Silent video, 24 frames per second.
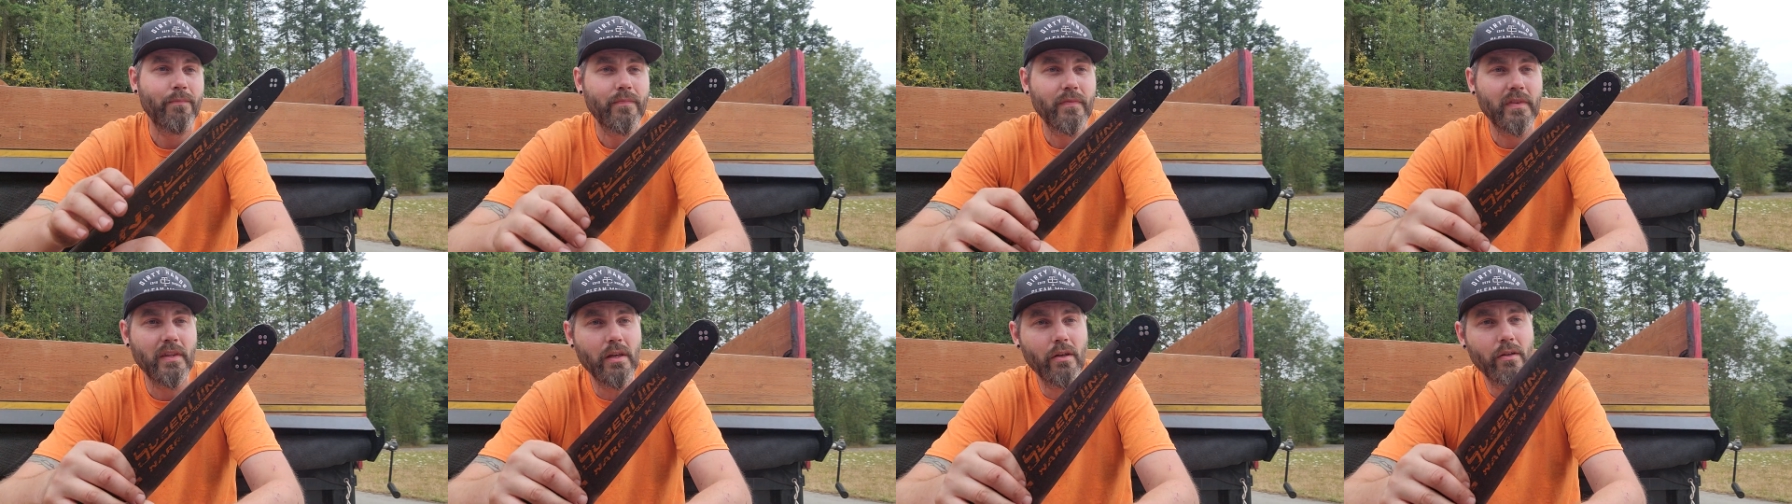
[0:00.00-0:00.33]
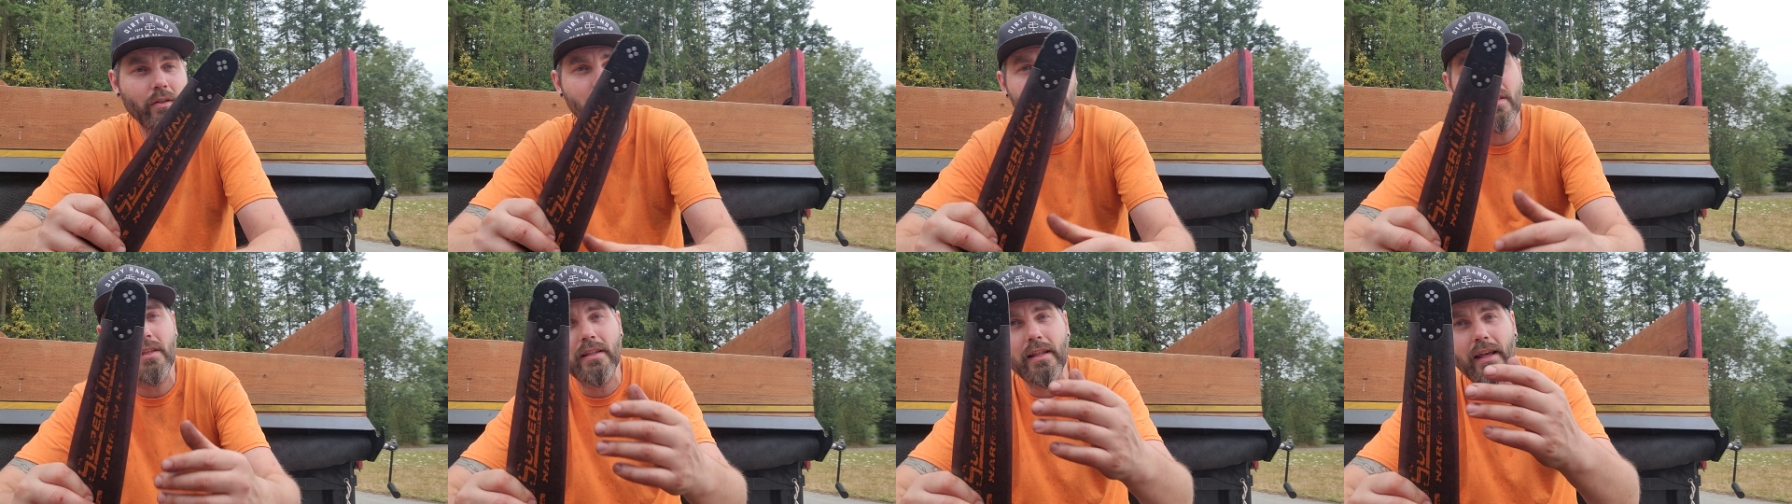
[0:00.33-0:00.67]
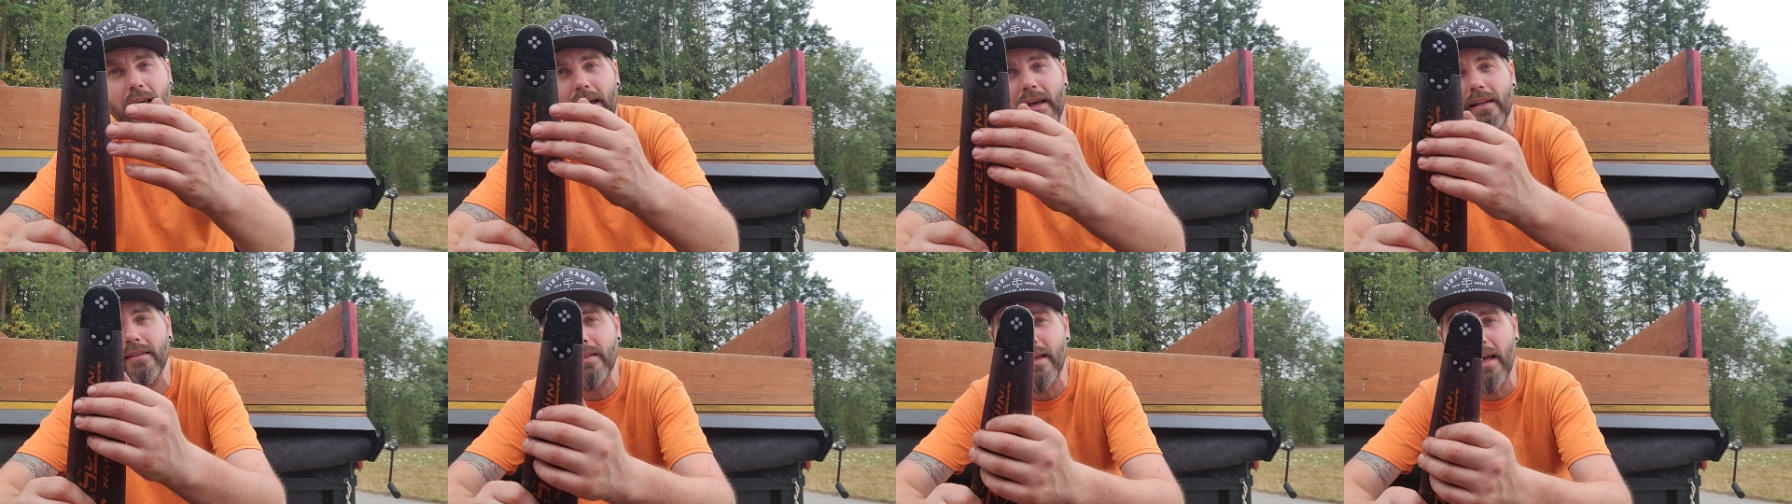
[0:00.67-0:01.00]
The only thing that
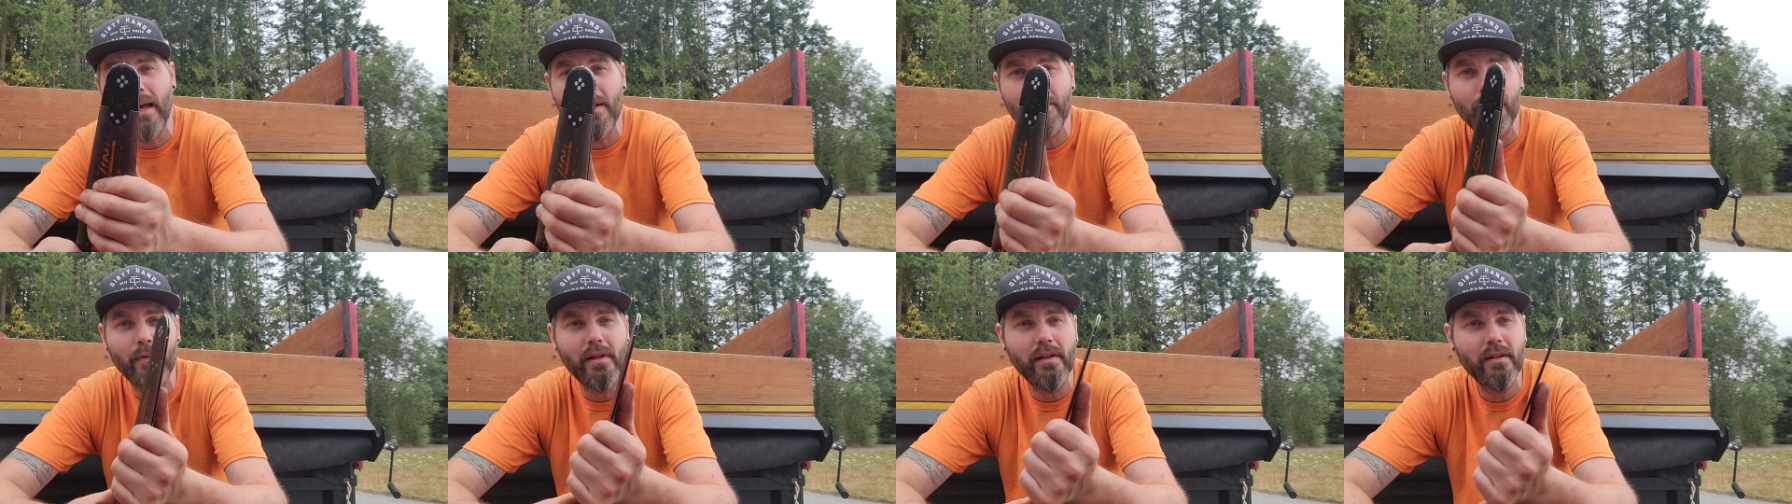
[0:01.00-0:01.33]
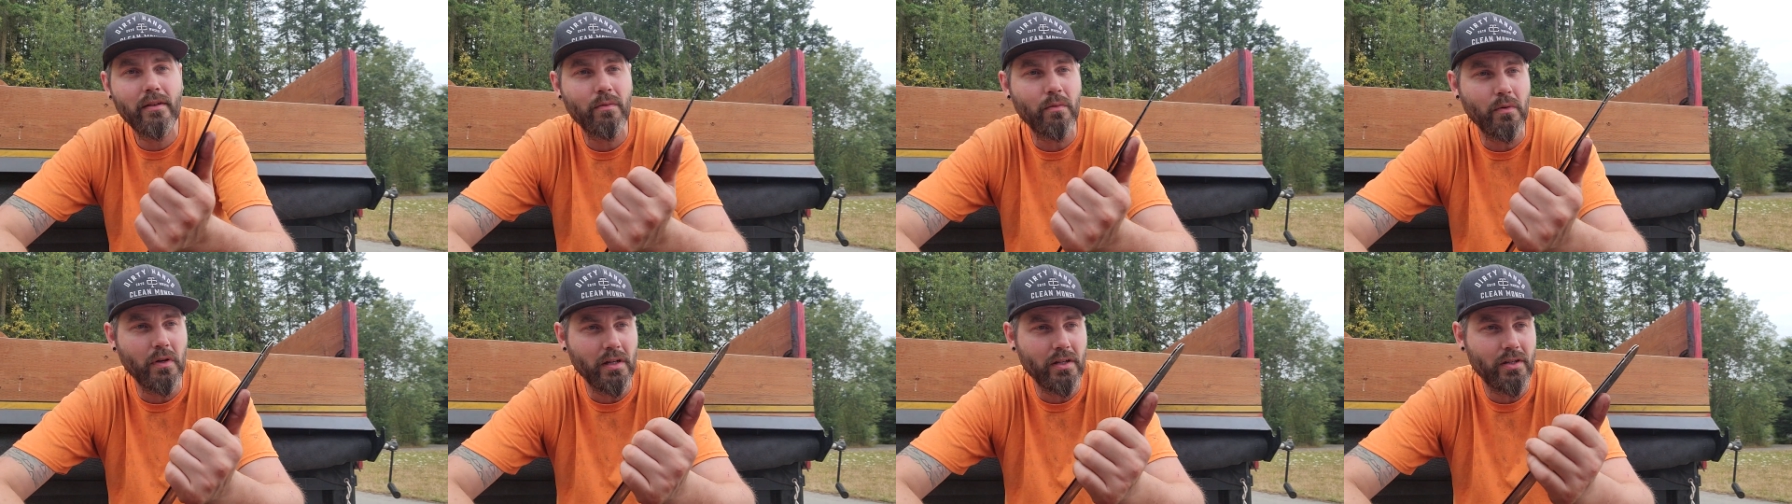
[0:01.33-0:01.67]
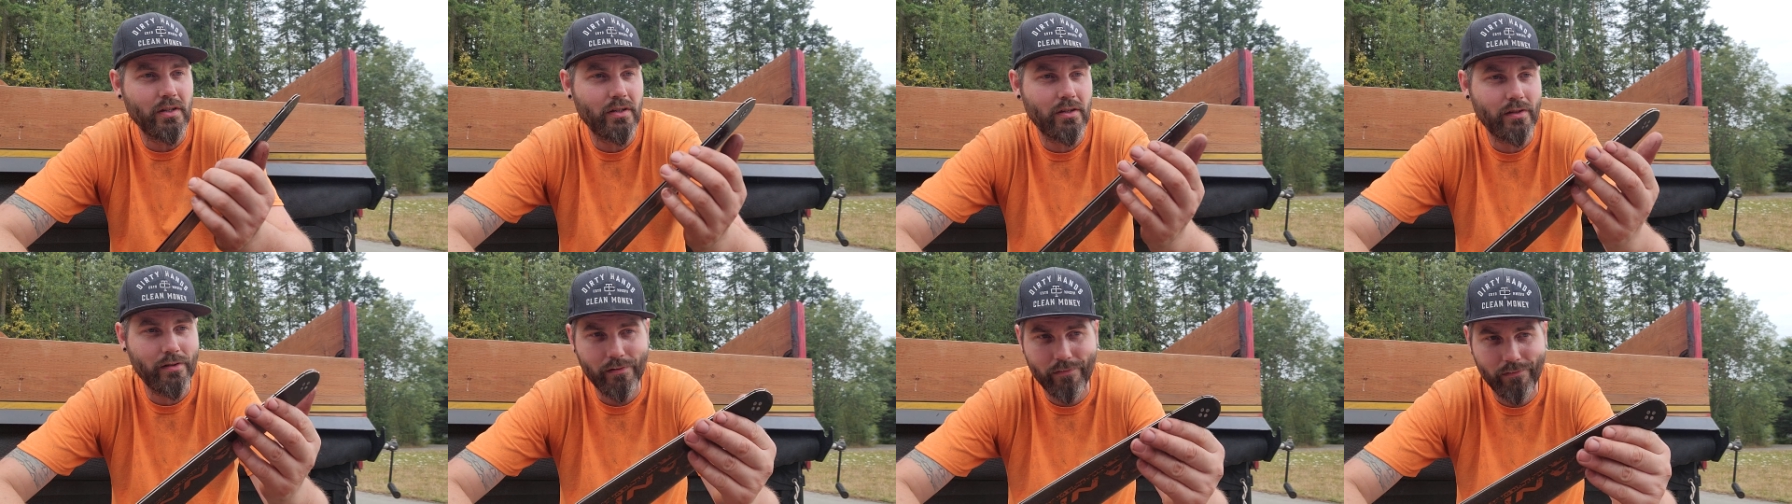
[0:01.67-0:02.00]
has happened,
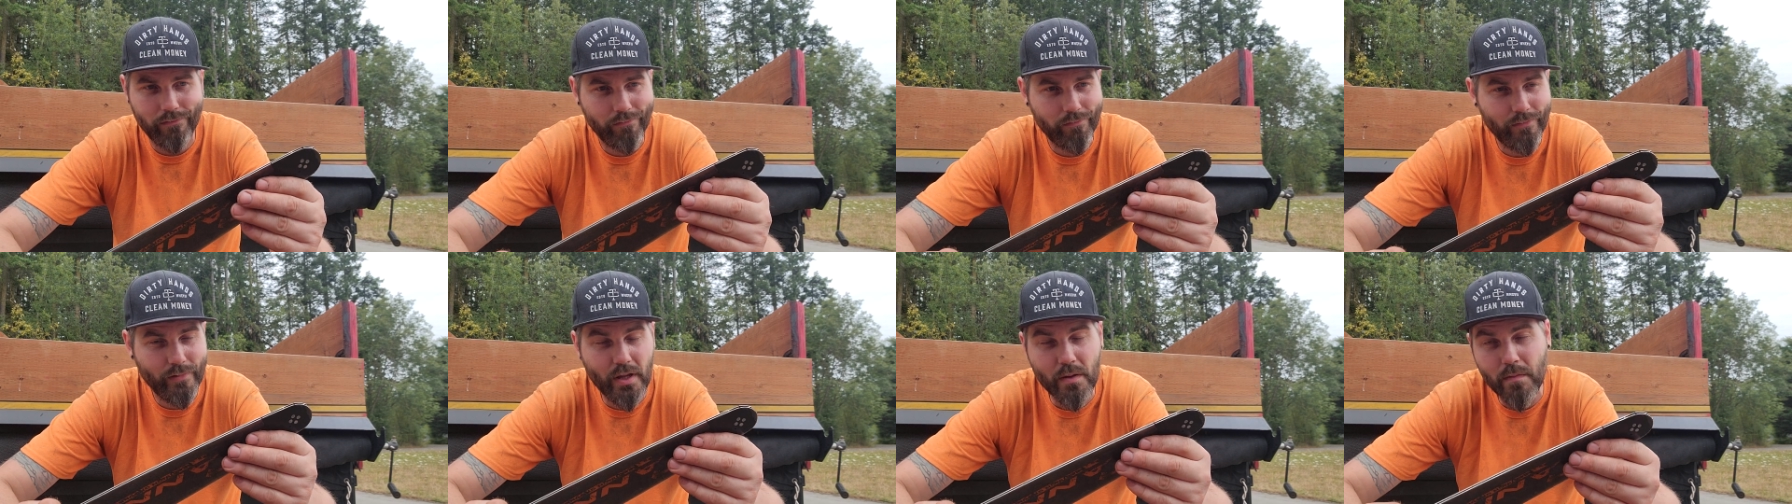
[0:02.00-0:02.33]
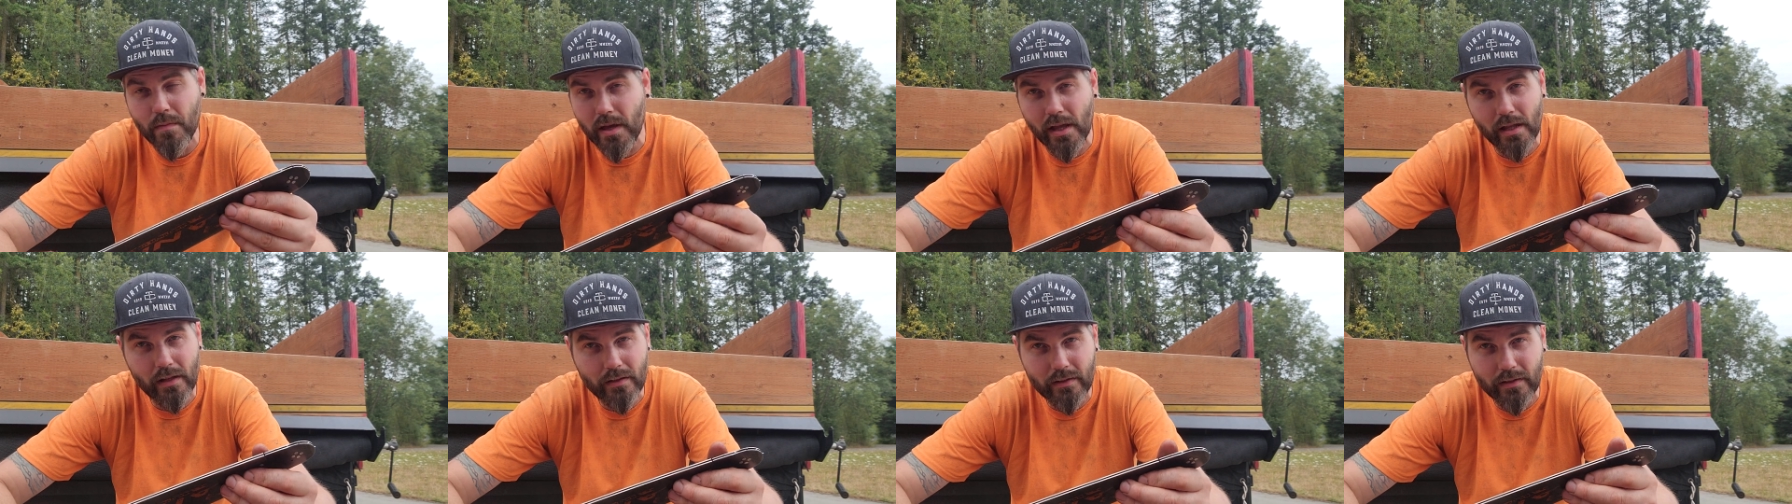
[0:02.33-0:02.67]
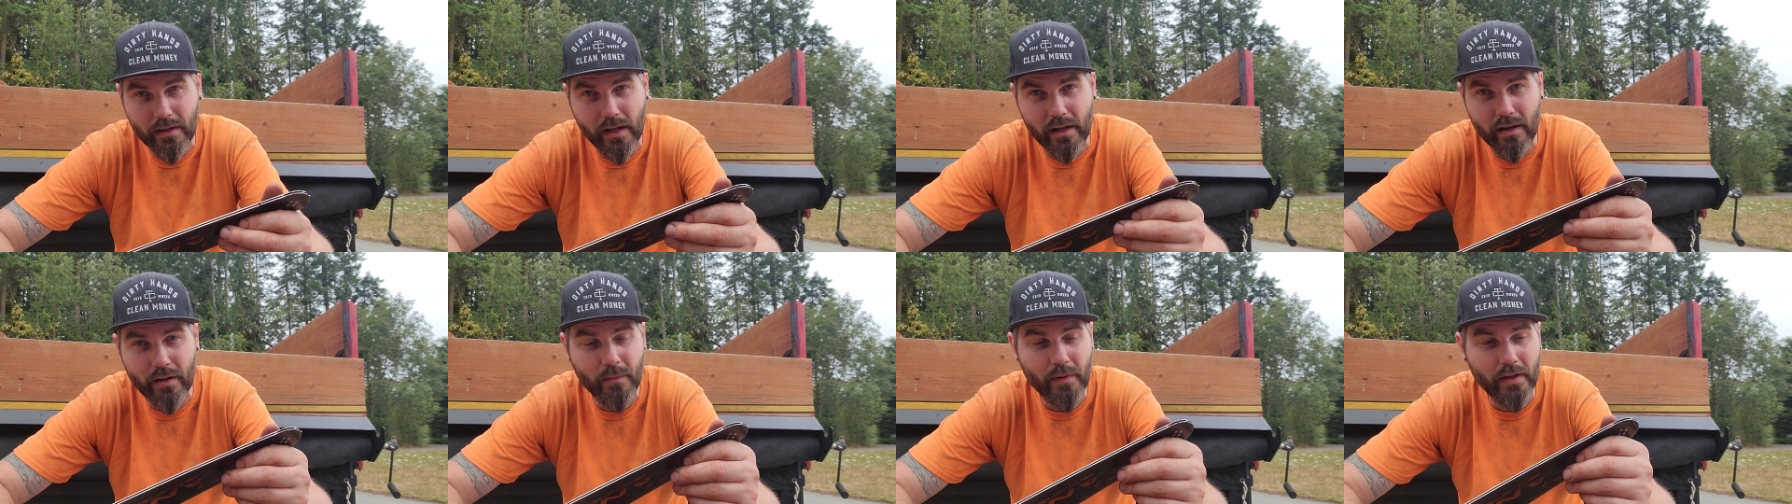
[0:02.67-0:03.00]
which to me it's
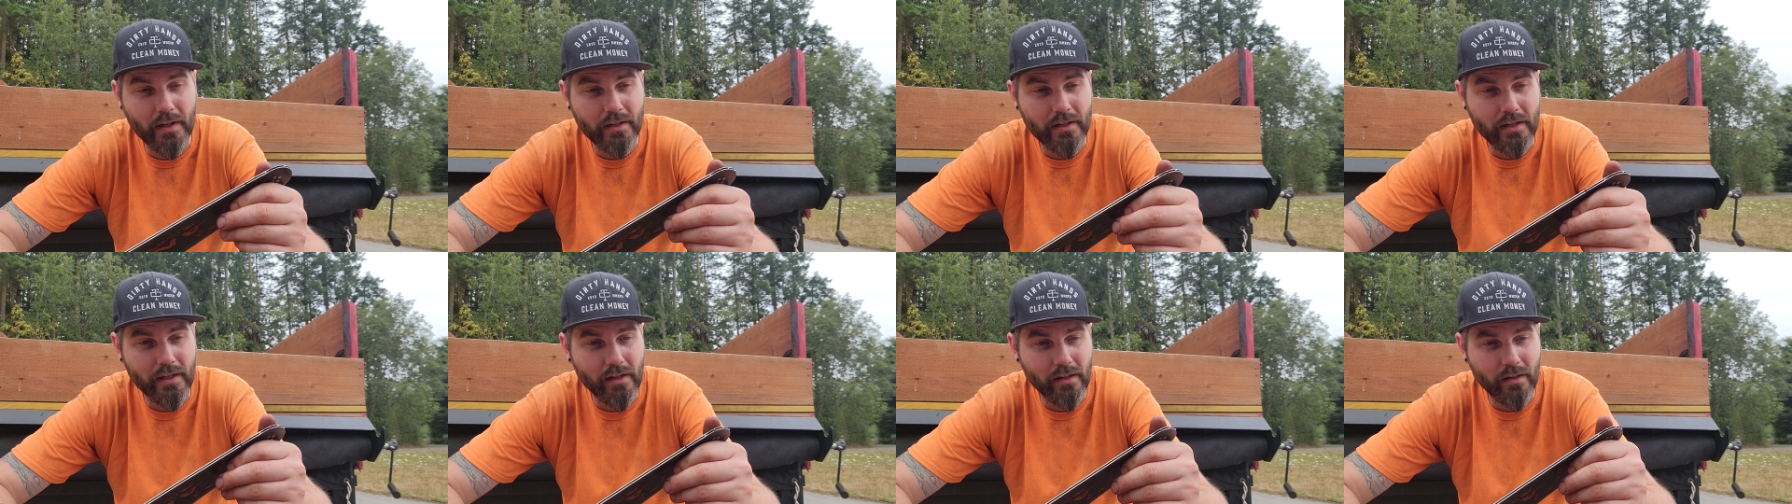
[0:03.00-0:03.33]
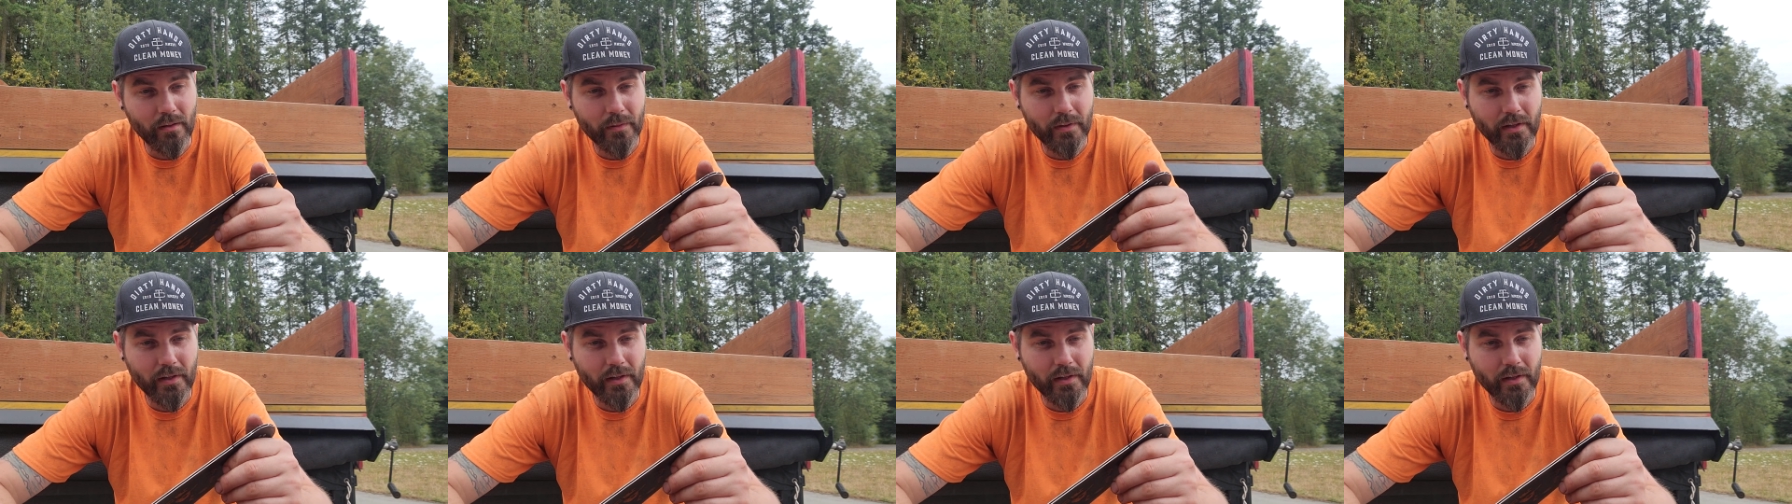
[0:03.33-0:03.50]
not a big deal,